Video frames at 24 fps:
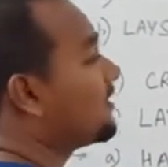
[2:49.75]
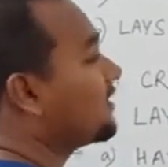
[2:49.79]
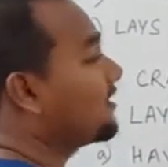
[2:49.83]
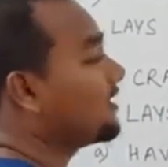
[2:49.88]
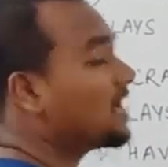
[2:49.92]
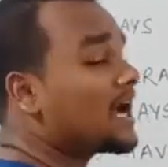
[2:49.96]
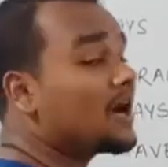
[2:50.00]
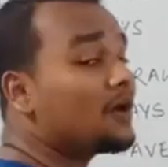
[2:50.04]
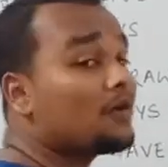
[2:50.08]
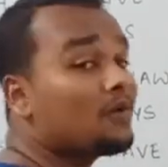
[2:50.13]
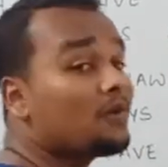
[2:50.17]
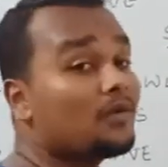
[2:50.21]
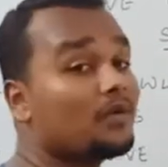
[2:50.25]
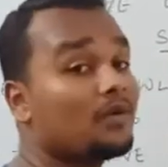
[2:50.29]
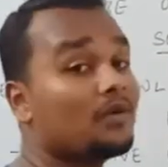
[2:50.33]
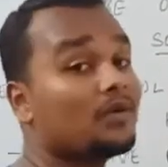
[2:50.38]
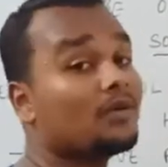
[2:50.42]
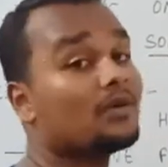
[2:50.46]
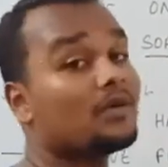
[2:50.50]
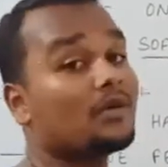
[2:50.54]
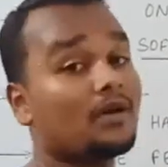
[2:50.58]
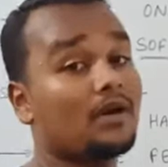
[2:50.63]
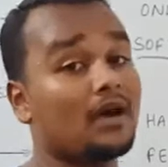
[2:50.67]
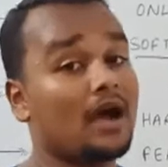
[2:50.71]
Now,
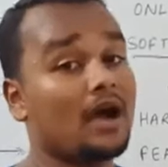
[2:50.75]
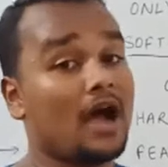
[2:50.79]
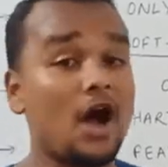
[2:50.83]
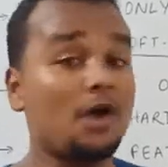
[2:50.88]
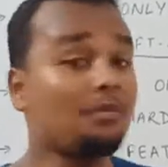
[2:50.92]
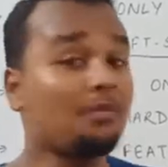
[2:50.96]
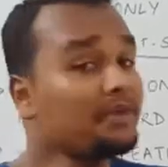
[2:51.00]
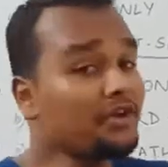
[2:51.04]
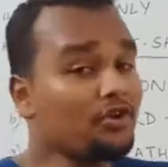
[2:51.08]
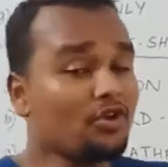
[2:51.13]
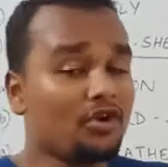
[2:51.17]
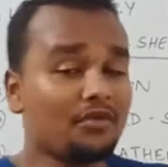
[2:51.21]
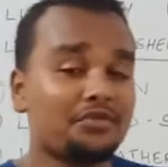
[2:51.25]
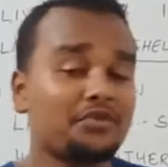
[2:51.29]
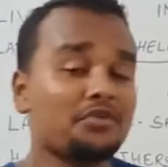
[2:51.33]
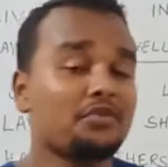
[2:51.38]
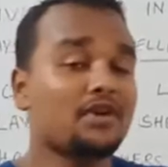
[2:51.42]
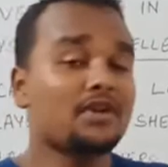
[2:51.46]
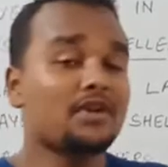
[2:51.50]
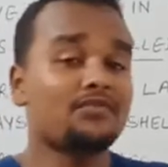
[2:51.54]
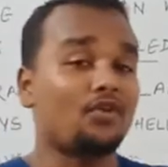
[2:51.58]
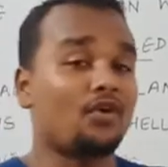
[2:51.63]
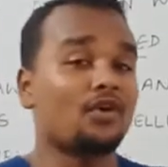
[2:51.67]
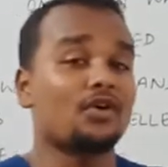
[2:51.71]
how many of you
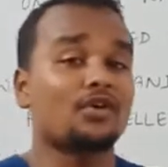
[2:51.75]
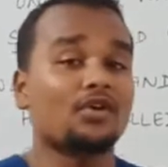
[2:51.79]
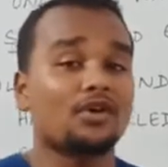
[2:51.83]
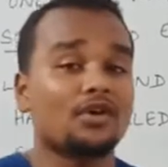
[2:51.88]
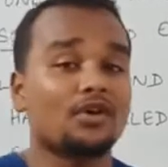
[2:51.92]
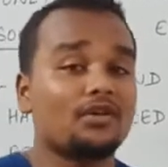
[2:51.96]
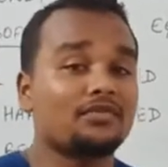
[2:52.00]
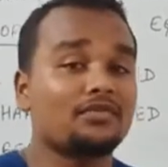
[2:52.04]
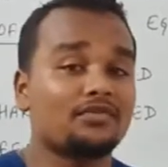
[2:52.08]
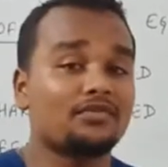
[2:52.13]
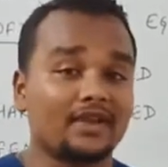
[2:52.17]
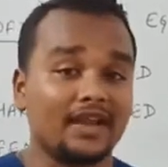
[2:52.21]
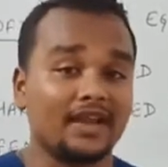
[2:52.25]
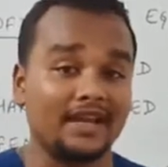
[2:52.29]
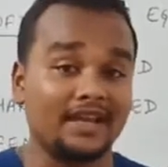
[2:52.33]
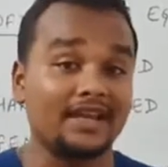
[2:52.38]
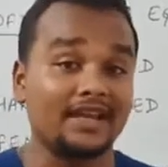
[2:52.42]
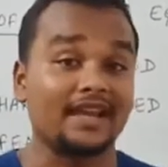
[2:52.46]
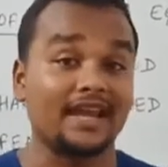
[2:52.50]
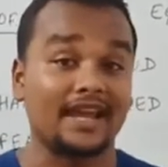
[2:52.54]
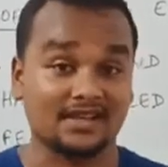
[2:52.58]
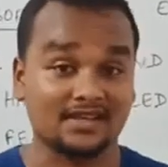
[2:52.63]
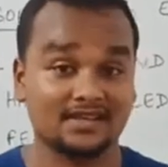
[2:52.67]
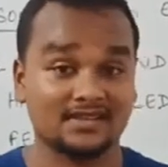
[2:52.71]
are fond of
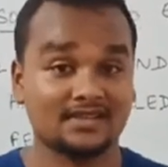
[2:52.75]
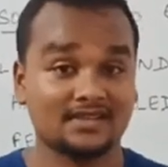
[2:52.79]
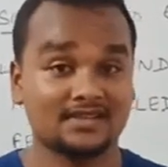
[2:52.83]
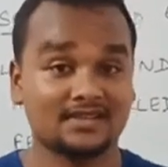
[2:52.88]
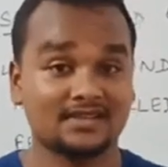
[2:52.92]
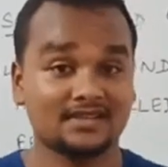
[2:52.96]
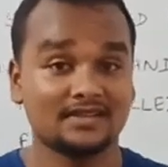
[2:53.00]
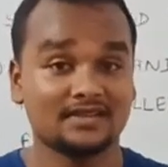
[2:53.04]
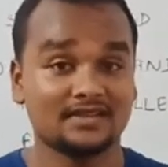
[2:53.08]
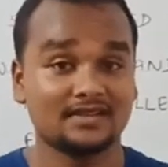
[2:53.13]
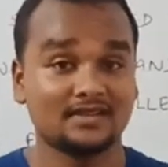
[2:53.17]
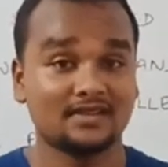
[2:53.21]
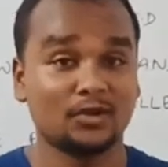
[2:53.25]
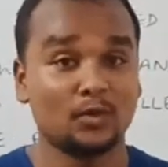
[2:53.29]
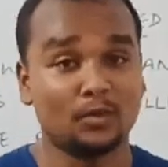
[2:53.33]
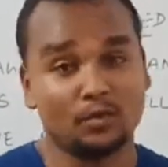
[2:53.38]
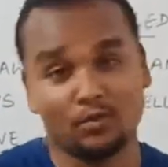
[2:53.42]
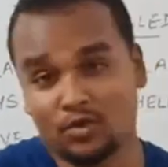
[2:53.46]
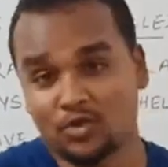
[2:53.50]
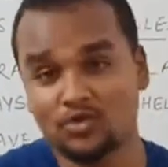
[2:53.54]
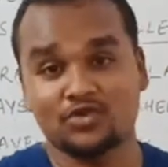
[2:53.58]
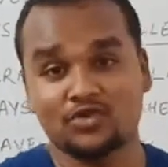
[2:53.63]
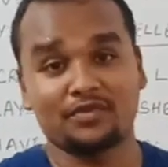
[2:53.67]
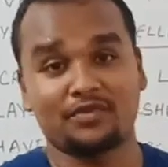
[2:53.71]
eating eggs?
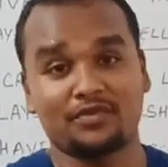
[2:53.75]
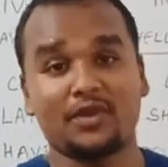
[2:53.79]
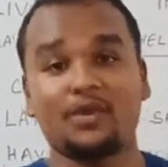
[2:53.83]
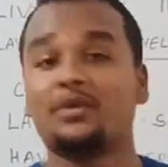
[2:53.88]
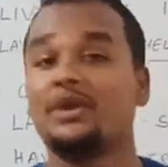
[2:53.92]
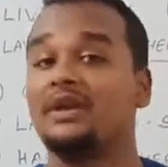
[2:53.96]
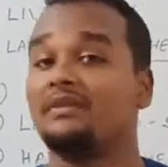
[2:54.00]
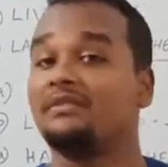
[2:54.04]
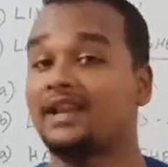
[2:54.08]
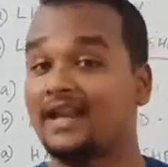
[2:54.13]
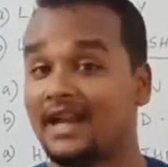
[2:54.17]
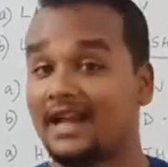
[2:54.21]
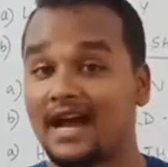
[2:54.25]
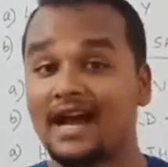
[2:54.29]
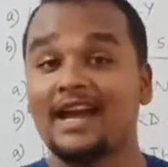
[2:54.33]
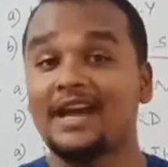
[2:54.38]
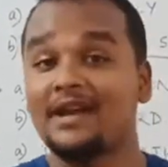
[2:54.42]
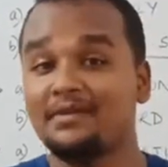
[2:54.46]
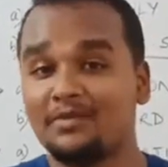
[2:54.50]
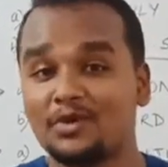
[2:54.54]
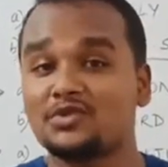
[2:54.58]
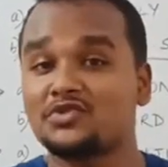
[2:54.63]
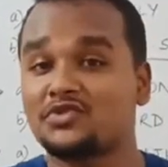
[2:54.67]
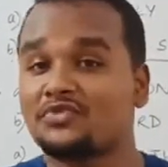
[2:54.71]
Most of you. Even I
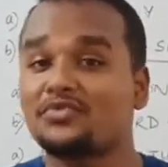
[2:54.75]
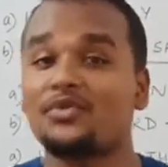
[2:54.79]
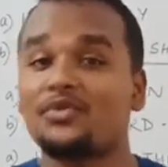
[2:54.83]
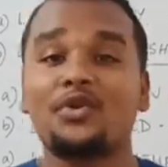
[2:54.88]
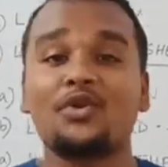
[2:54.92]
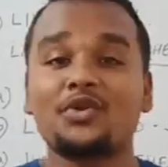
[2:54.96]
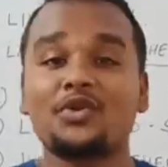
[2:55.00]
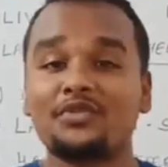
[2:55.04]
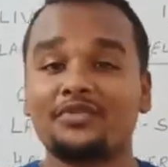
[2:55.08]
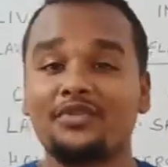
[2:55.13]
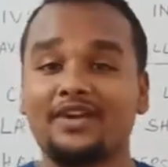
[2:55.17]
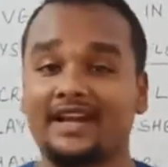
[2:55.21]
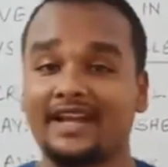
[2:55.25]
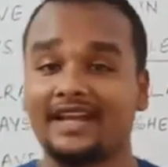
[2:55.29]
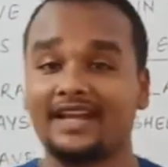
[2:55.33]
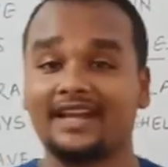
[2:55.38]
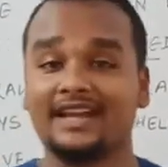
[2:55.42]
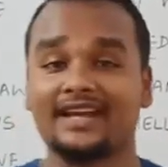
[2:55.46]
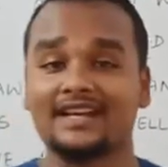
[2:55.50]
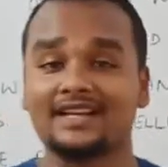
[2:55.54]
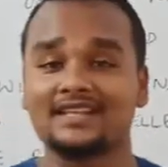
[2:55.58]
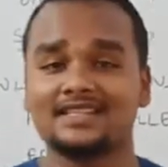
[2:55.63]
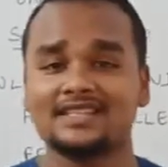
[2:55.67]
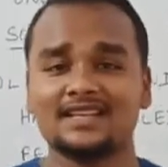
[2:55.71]
am also fond of eating
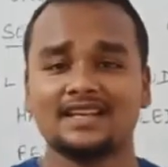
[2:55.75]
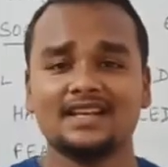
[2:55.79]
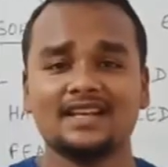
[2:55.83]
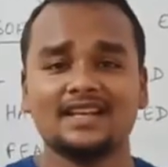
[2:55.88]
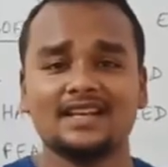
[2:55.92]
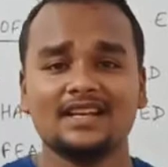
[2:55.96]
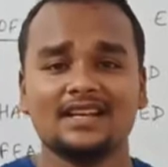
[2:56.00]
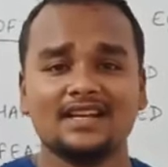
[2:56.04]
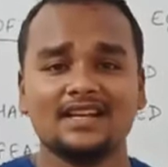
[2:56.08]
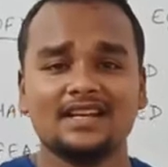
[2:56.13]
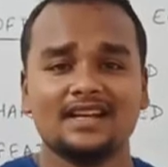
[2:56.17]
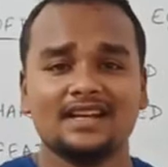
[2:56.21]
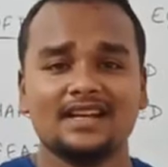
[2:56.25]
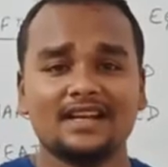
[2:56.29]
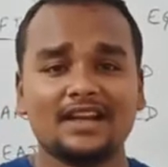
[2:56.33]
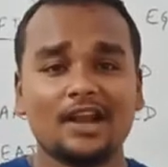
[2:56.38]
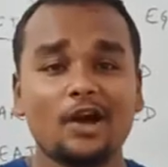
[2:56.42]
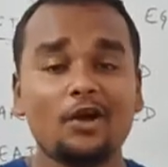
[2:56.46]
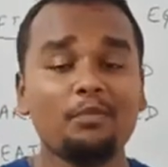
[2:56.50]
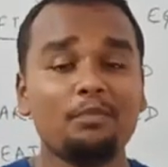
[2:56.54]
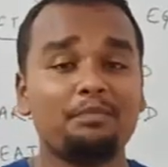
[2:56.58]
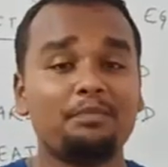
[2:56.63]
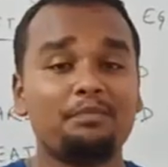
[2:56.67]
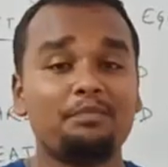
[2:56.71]
eggs.
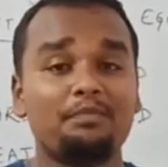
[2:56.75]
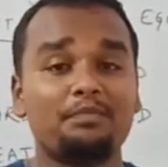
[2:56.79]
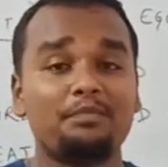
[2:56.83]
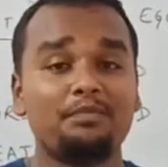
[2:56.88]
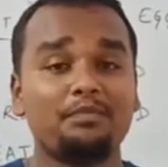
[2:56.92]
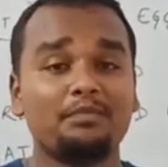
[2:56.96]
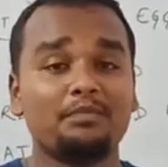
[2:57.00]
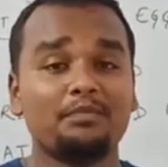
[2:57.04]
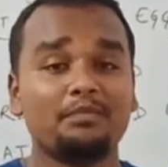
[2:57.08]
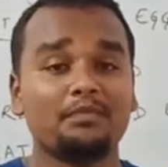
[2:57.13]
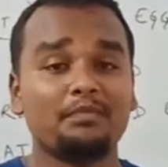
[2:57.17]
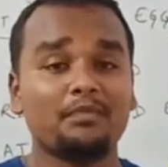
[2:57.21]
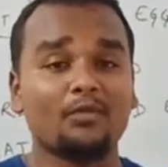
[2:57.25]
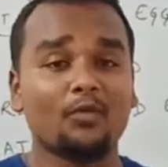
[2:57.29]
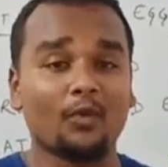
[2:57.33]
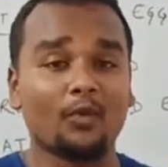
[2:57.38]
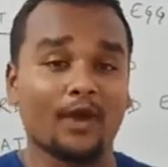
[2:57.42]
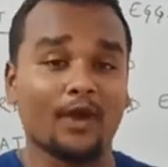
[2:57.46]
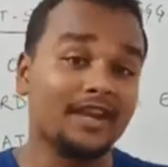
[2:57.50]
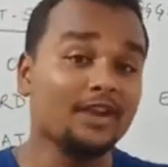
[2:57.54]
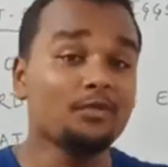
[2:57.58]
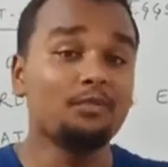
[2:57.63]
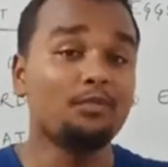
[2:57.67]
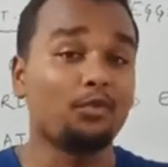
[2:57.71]
Now,
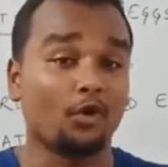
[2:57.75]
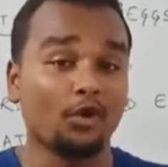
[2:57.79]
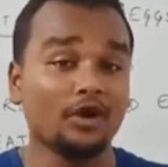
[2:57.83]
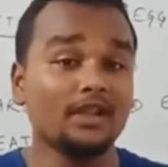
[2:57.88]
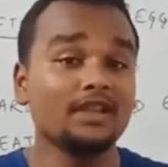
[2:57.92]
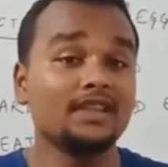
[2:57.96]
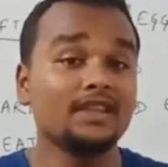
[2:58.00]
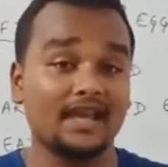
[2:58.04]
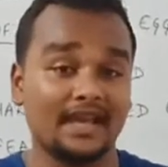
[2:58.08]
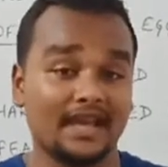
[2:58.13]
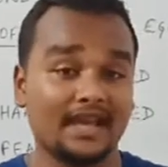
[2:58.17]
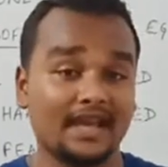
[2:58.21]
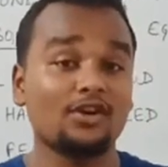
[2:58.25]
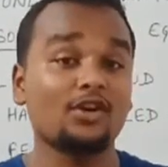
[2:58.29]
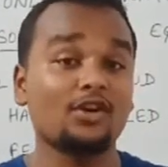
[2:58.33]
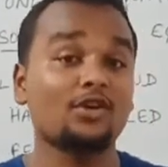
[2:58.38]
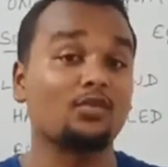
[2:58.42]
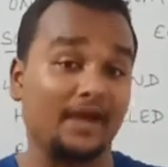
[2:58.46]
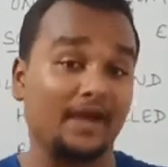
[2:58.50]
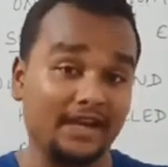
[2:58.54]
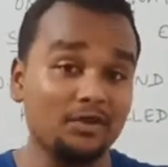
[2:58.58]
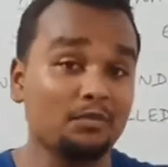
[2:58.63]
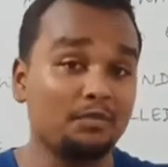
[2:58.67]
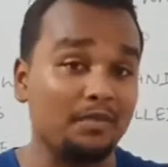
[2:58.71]
when you boil the egg or
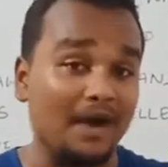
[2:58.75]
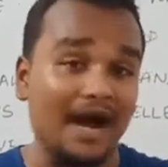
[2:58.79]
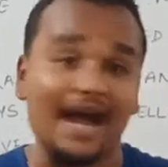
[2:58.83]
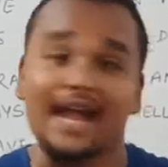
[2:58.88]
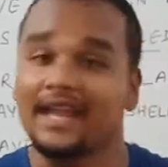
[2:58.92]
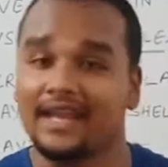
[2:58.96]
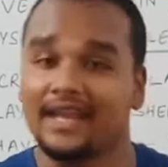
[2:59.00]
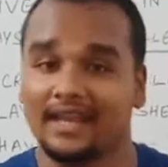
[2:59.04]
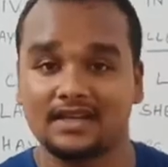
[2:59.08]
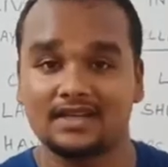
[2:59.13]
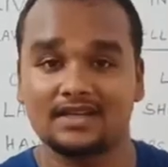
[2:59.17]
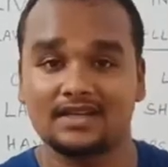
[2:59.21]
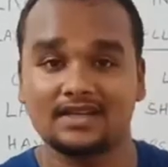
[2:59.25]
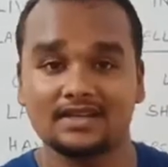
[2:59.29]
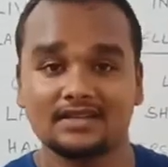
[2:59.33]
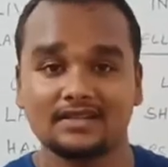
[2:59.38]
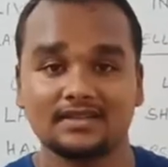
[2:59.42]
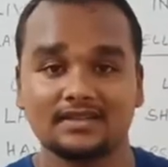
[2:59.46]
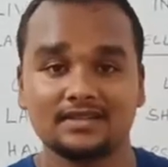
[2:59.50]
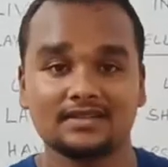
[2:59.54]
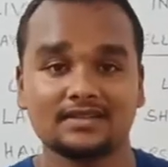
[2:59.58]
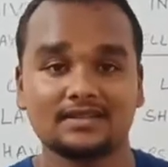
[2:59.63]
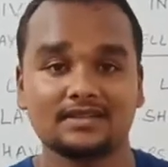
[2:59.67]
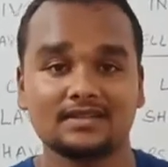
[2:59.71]
when you buy it
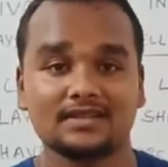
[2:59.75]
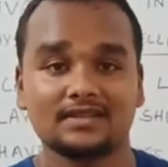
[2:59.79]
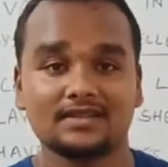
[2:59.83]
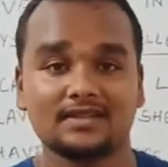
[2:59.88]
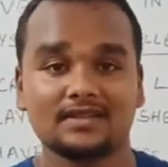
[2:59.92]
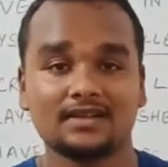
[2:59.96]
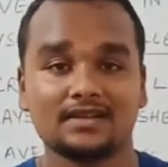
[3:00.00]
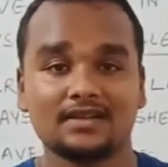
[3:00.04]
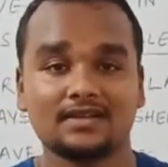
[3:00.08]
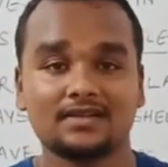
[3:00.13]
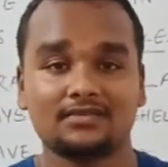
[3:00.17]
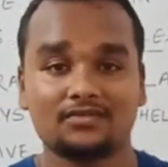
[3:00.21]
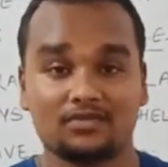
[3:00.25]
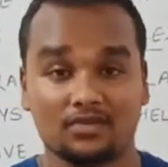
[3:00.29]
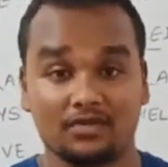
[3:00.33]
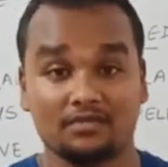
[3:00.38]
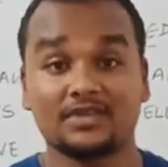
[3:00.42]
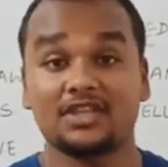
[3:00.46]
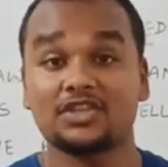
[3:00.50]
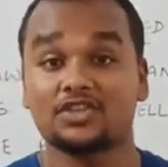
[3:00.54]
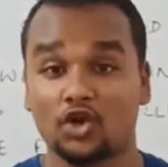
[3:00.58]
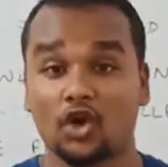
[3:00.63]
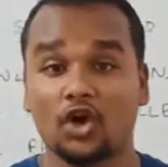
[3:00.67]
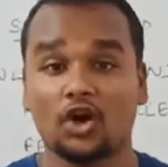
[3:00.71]
from
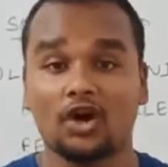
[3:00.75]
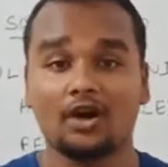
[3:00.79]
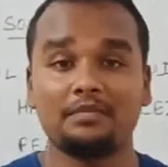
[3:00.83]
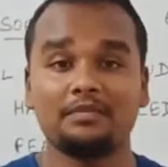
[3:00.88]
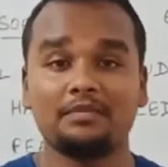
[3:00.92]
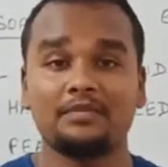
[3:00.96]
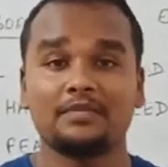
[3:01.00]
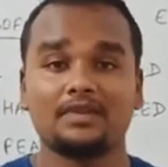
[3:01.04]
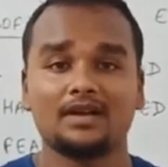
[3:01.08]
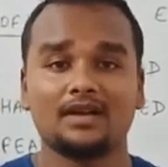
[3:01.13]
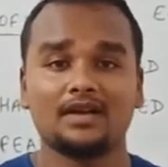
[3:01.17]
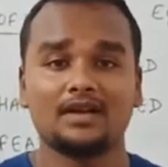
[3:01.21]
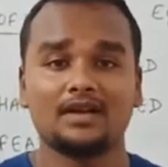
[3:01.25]
the shop,